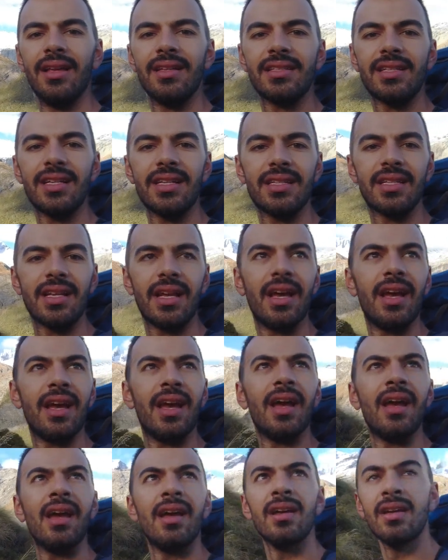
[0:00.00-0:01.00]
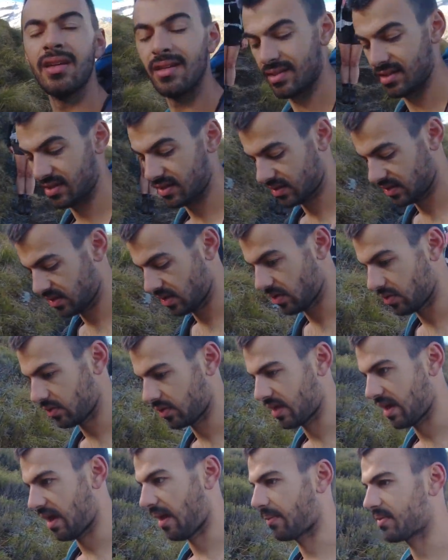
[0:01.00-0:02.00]
It's just
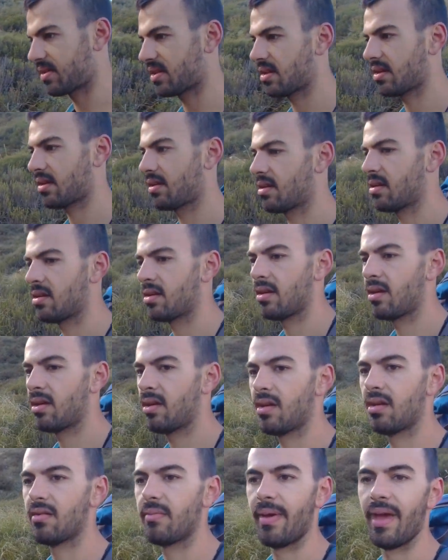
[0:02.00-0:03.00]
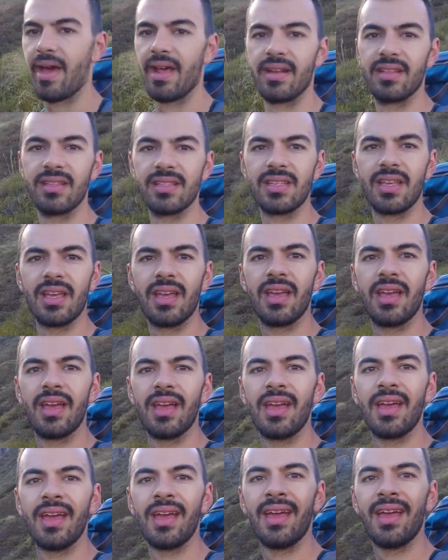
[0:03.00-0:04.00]
snow-capped mountains
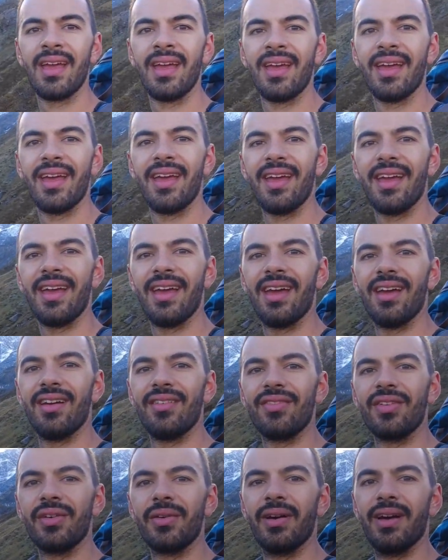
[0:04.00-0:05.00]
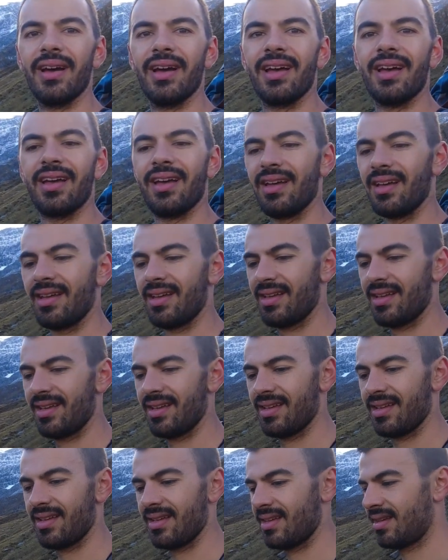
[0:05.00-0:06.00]
everywhere.
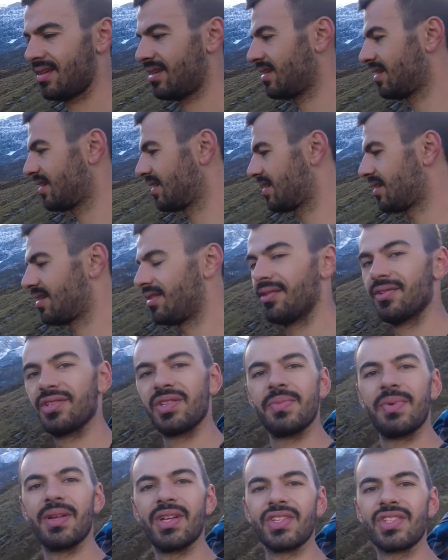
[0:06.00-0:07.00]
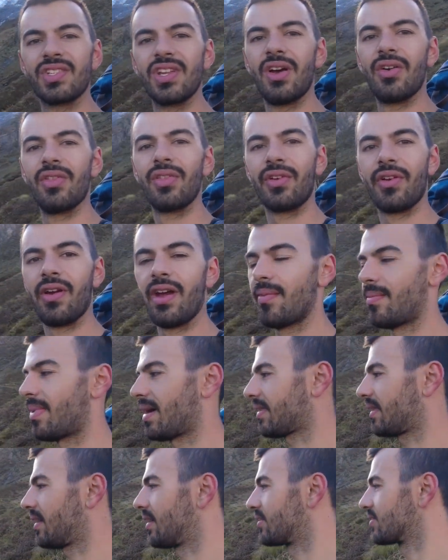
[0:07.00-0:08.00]
And there's a bit of snow on the ground
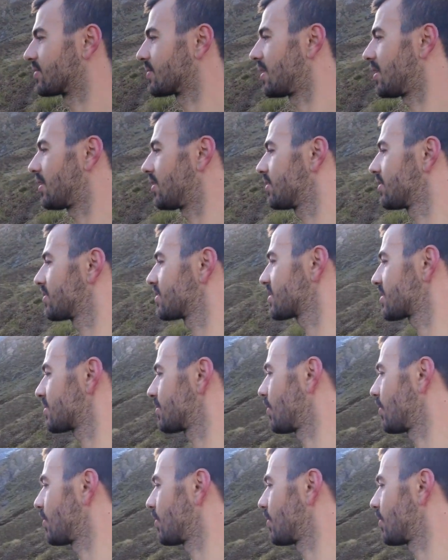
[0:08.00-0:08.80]
back there as well, and